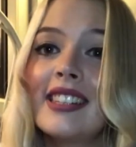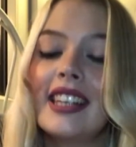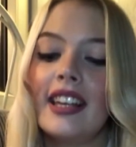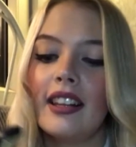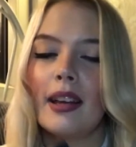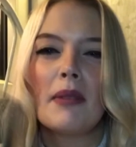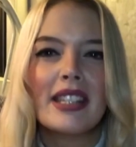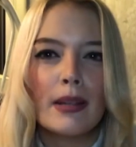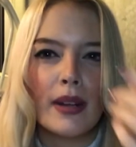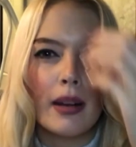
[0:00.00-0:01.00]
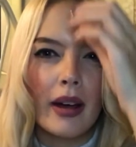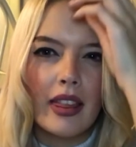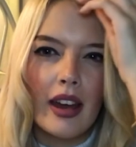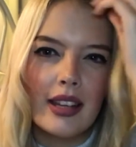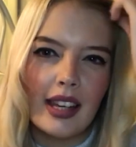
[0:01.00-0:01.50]
see, that must have been
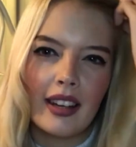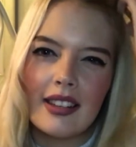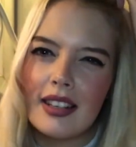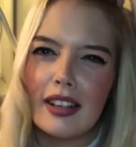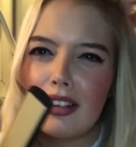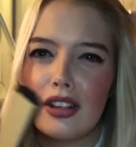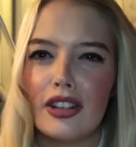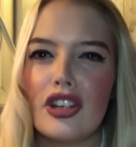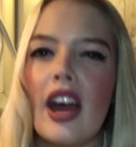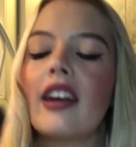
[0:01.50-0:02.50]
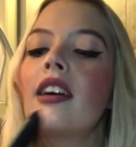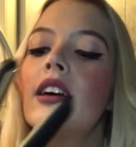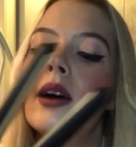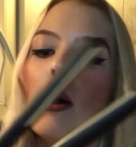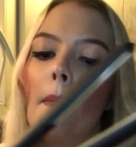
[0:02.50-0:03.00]
about 30 seconds, I don't know, you can check.
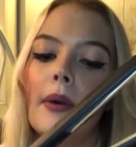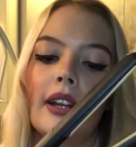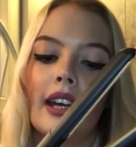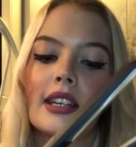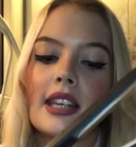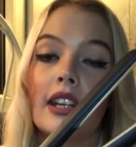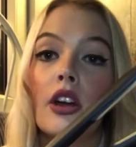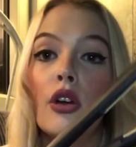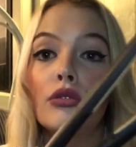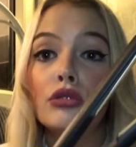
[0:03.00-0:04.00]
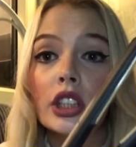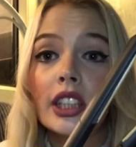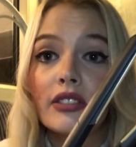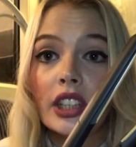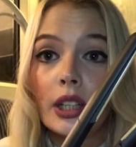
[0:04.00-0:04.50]
But like I said,
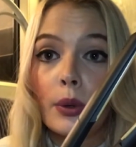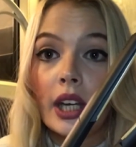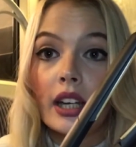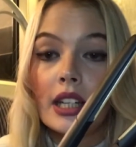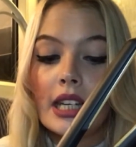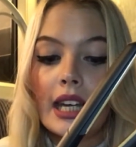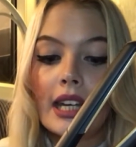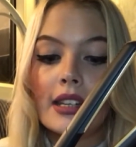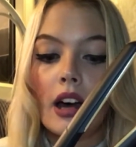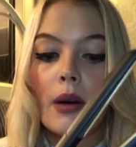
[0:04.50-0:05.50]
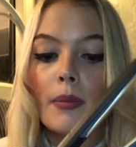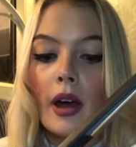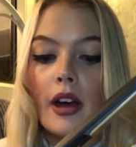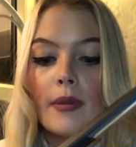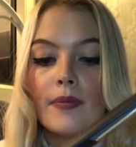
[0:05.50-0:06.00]
really quick to heat up,
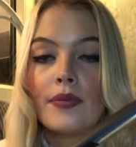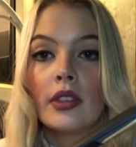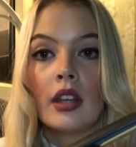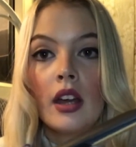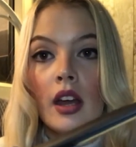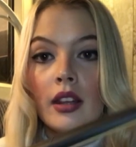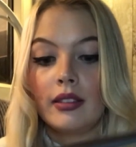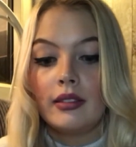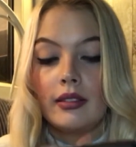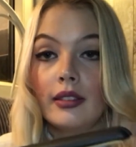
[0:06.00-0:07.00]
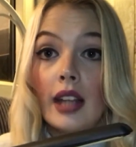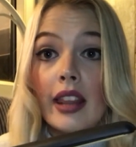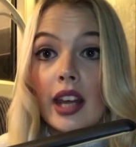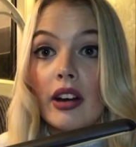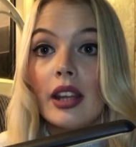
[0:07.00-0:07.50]
and
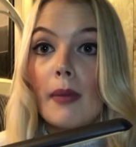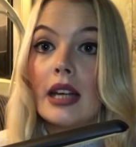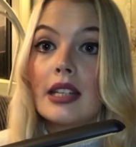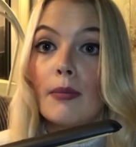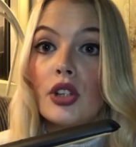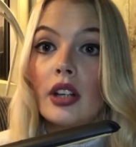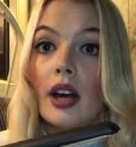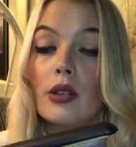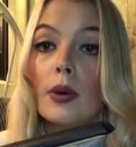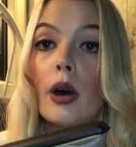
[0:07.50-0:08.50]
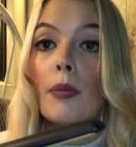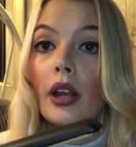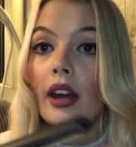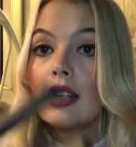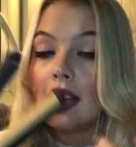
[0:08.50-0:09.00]
they're at their max temperature now as well.
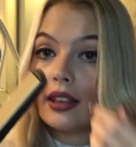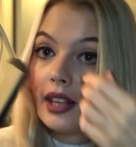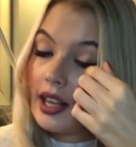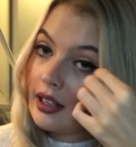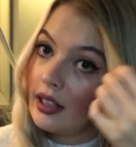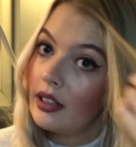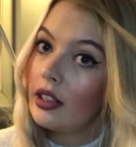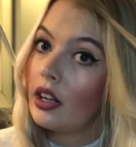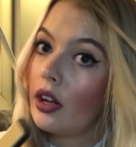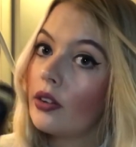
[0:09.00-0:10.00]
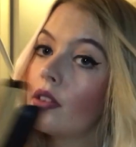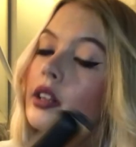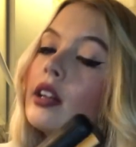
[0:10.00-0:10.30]
But like I said, they, you know,